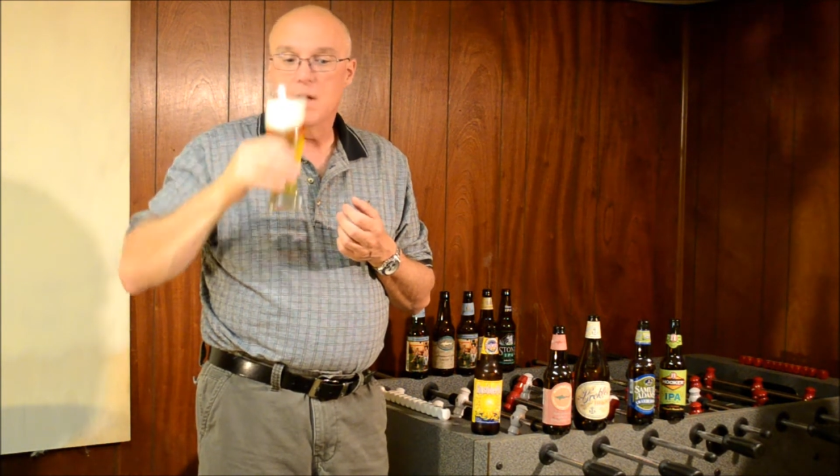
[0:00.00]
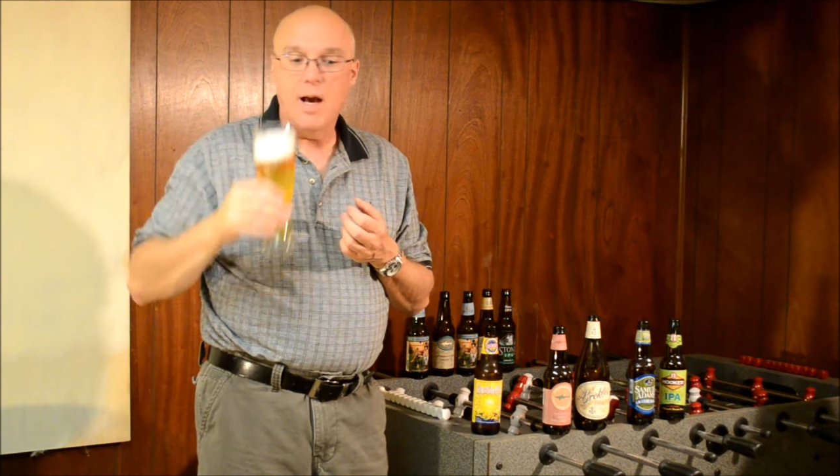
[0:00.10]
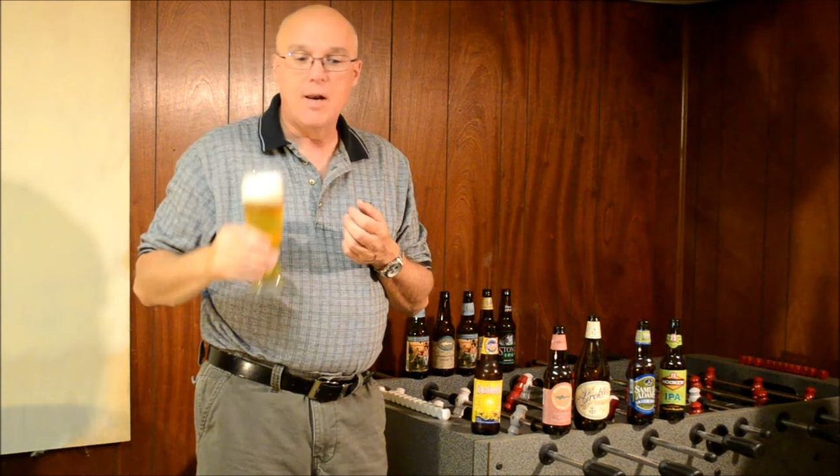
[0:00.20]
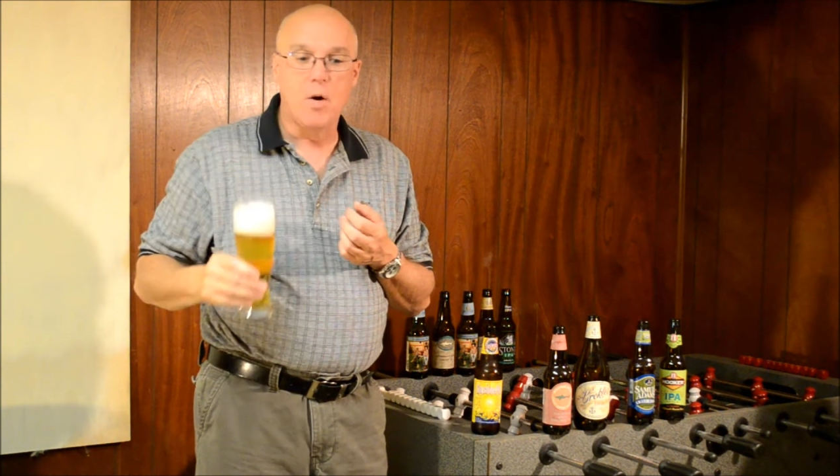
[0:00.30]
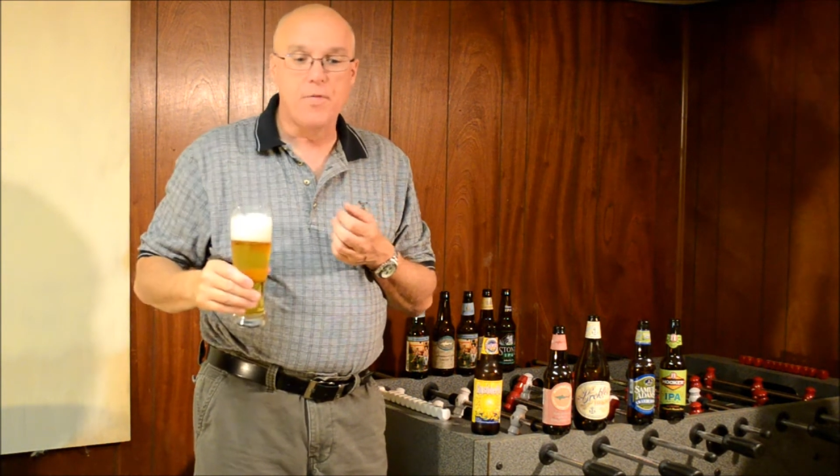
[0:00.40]

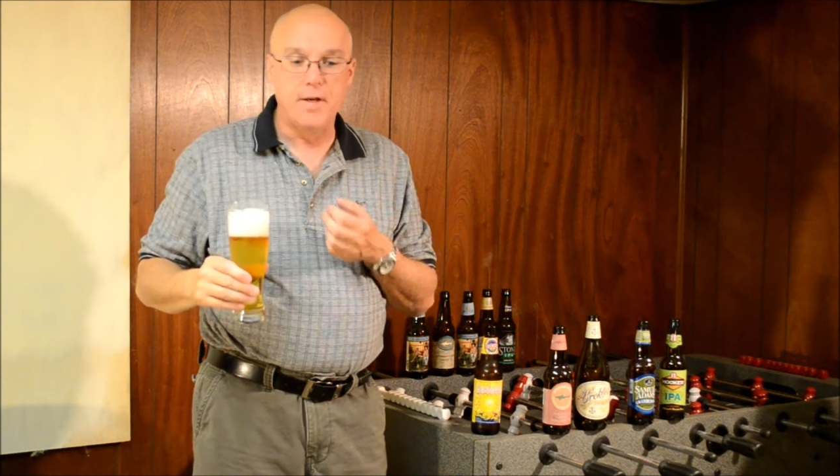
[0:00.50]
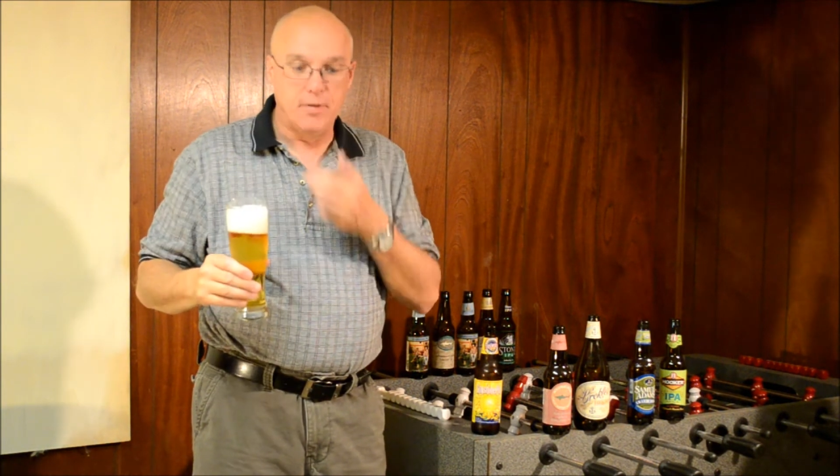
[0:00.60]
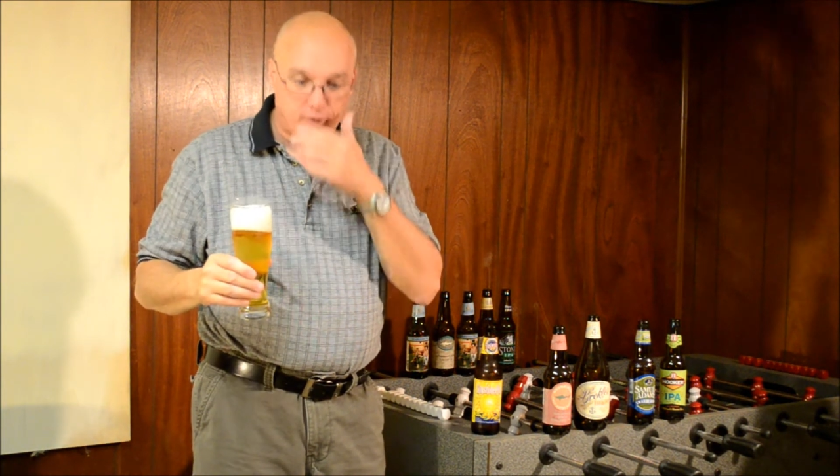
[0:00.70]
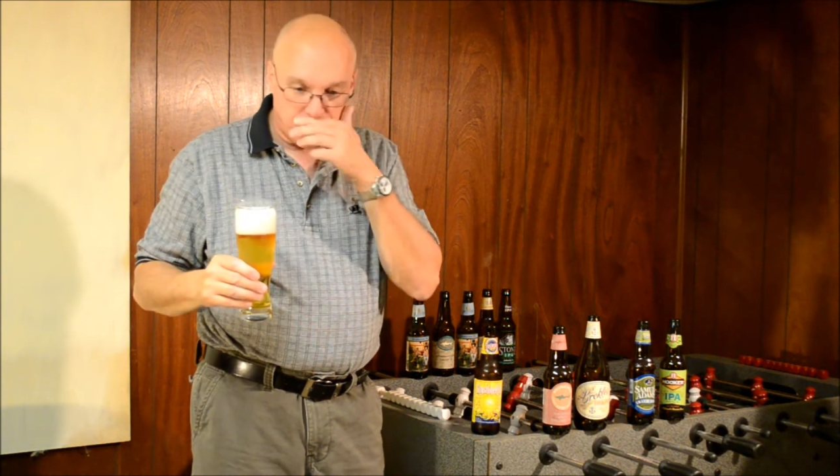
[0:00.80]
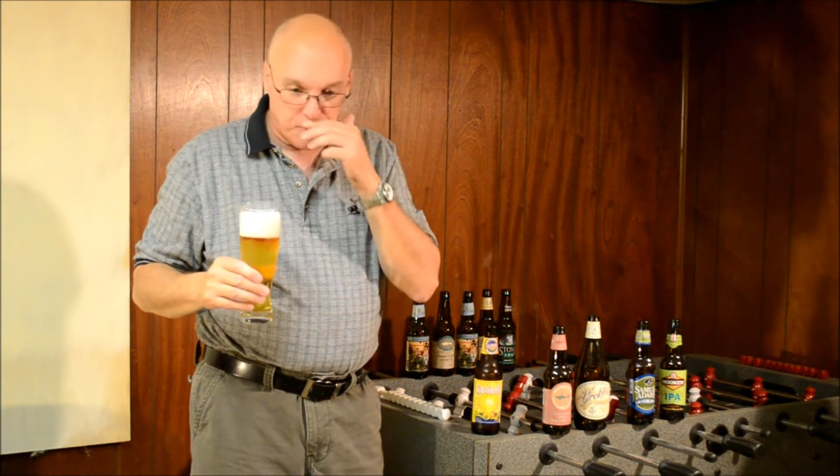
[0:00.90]
I don't think
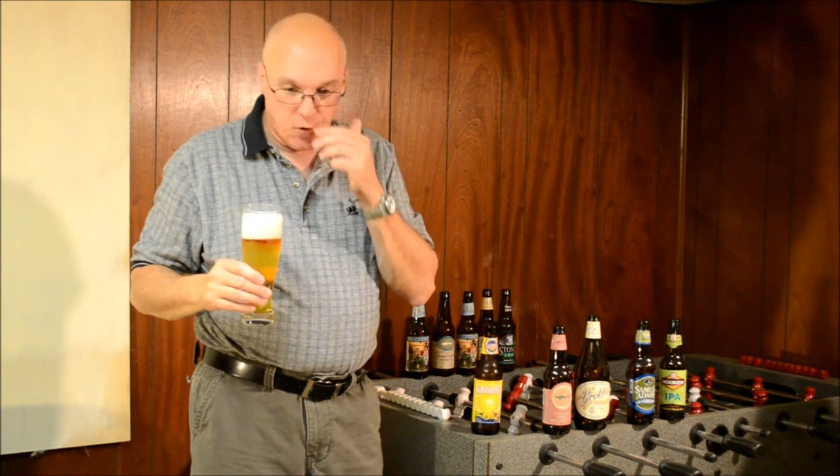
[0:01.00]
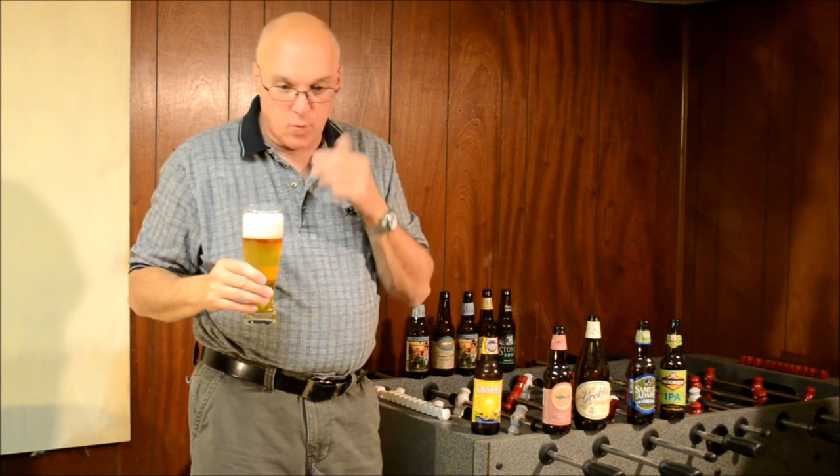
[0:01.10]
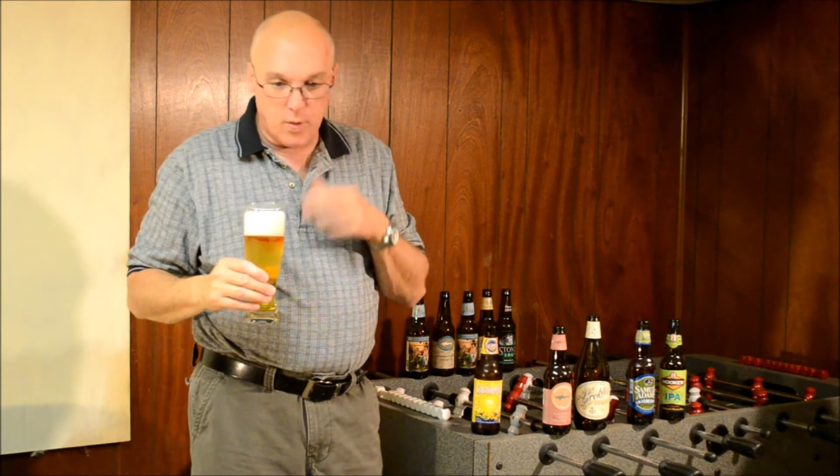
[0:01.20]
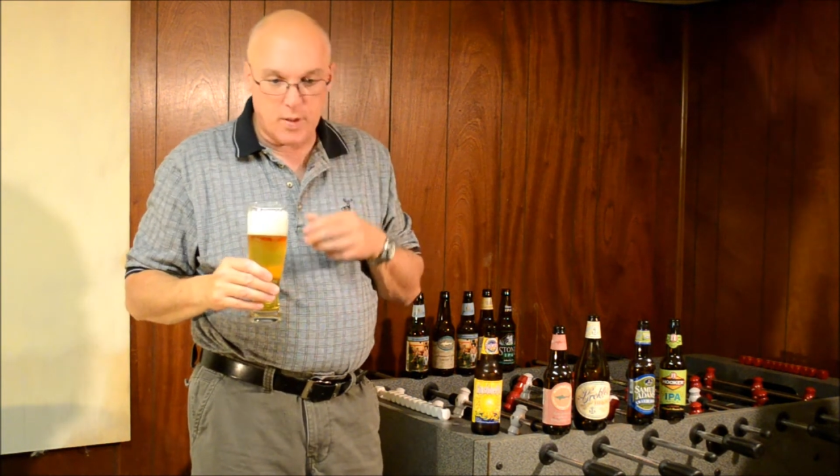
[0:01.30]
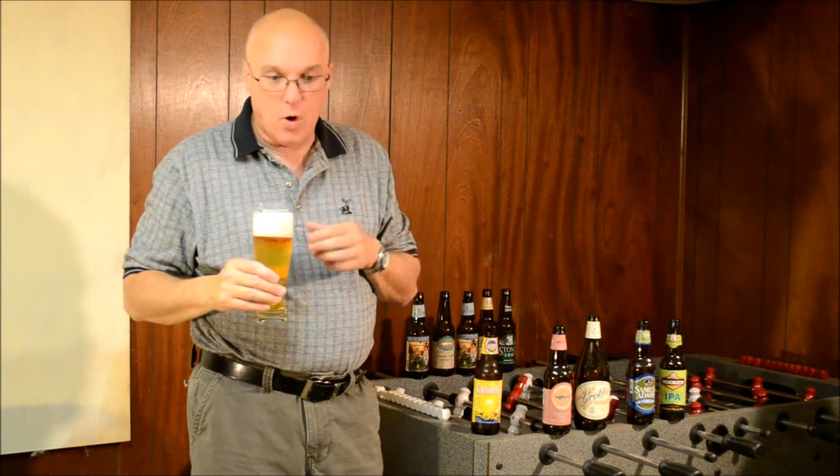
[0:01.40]
this is
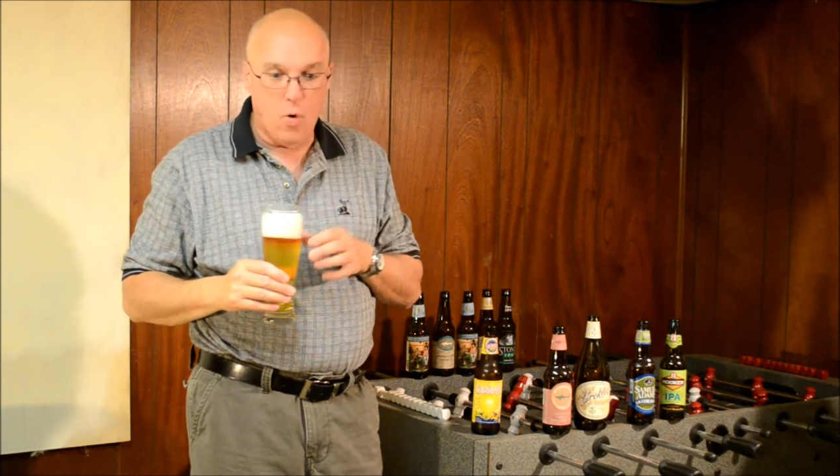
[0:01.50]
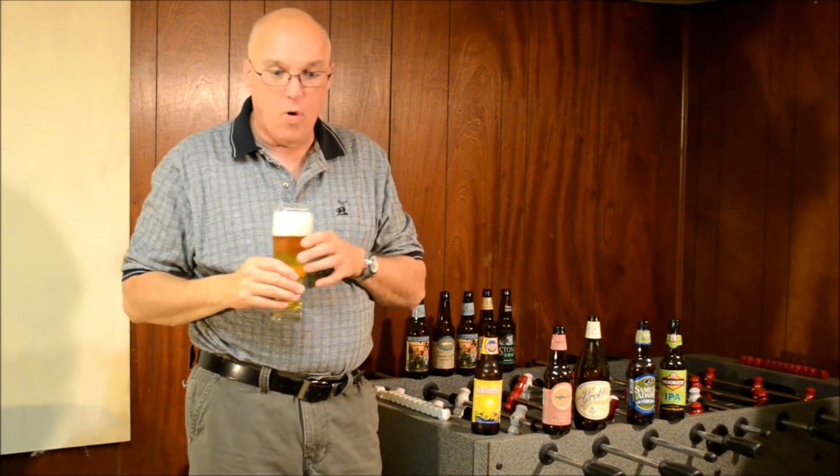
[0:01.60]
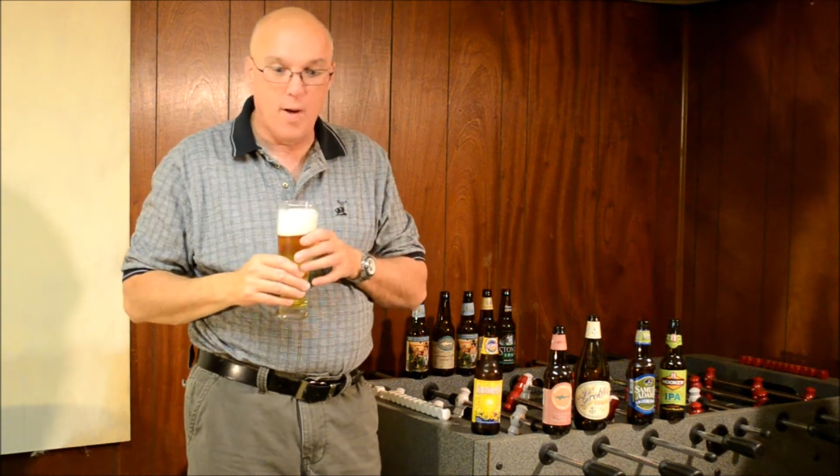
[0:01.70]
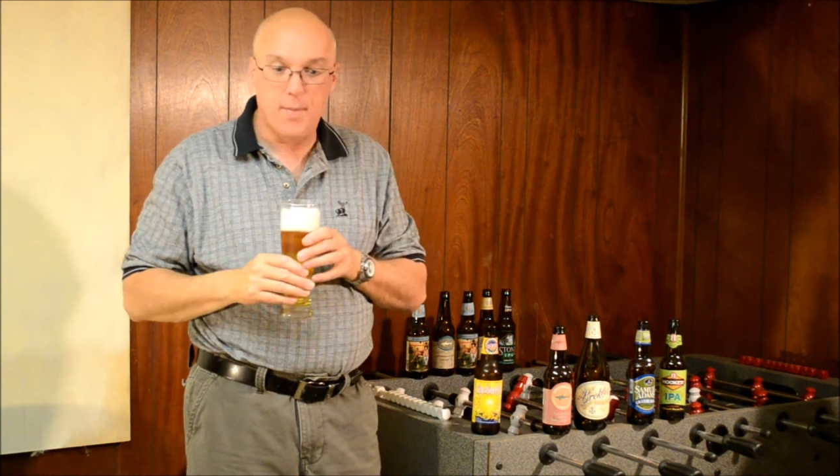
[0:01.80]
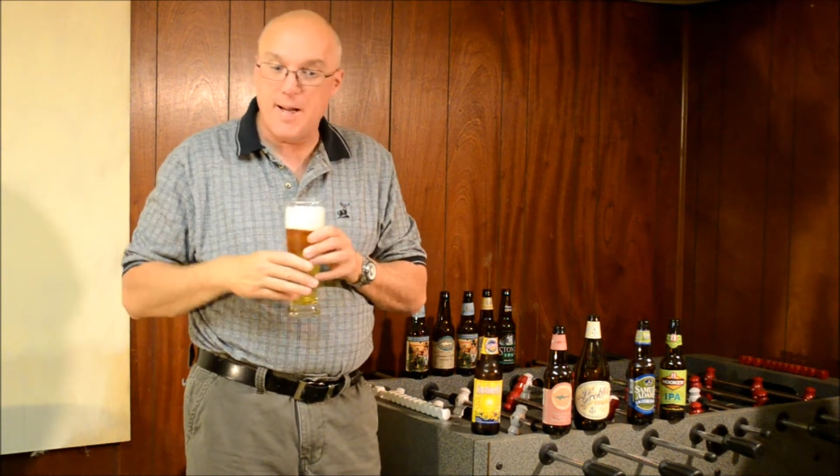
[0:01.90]
brewed with
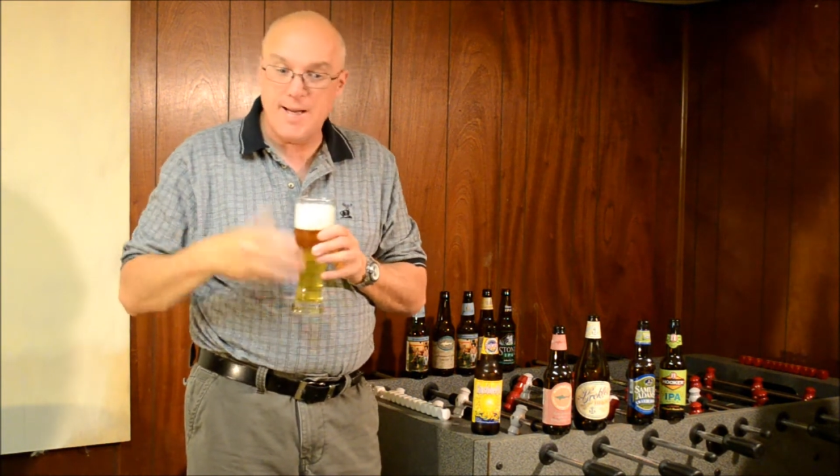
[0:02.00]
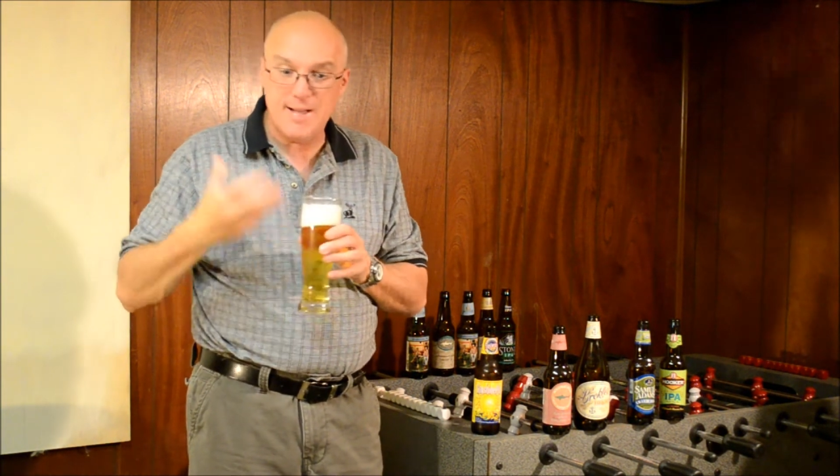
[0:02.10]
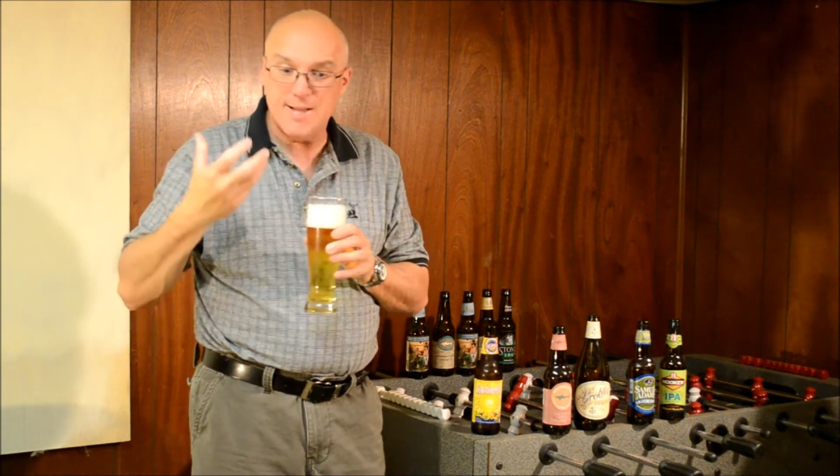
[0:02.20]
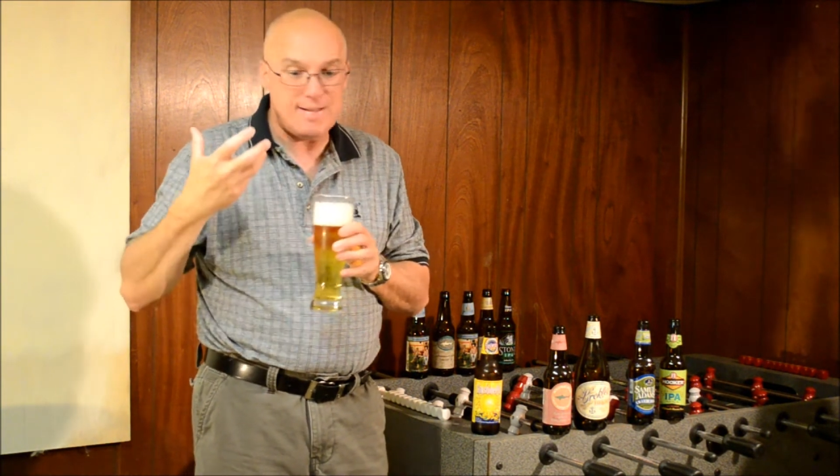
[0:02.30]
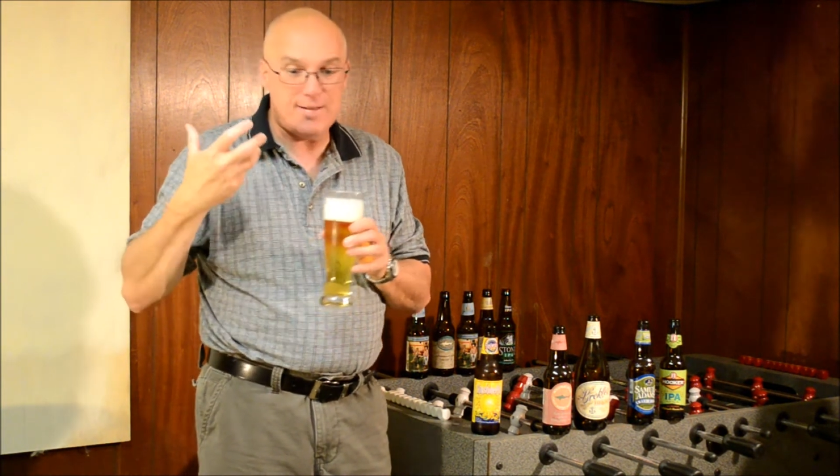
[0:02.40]
corn, but I get